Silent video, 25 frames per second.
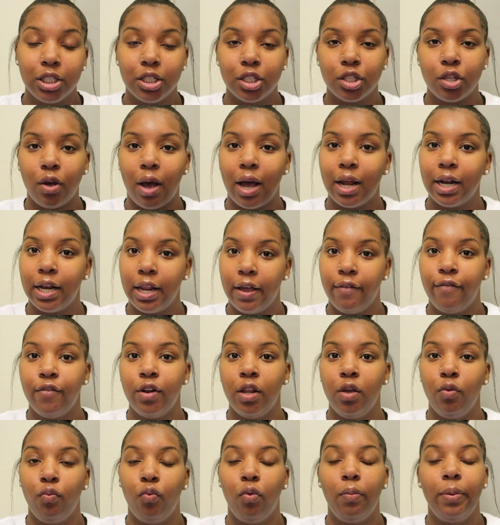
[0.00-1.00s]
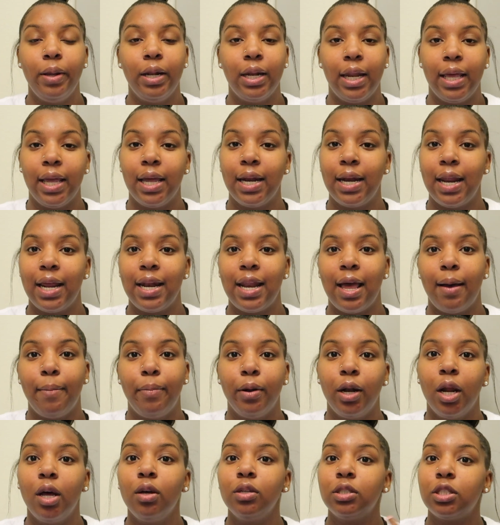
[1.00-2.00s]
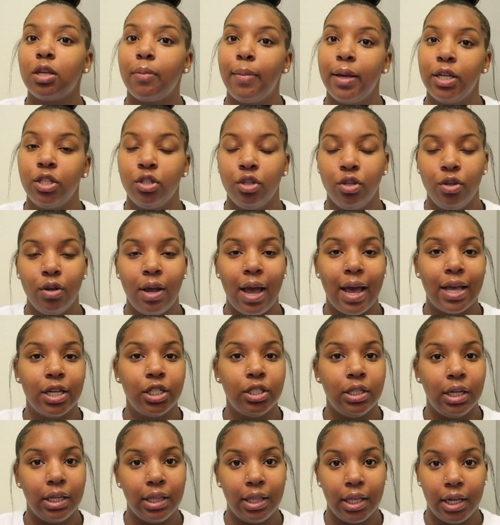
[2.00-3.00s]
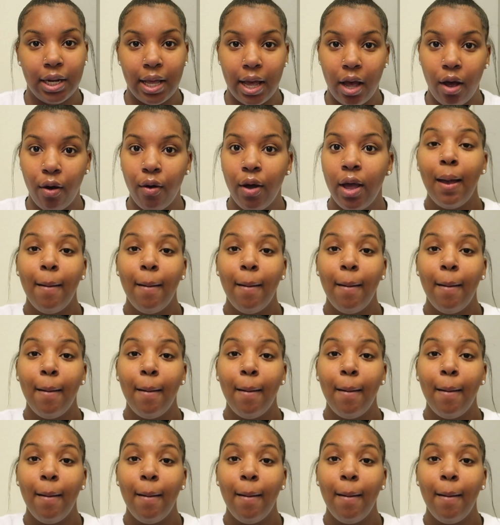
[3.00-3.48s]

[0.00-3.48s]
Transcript: So I definitely will be linking it down below. So make sure you guys check that out.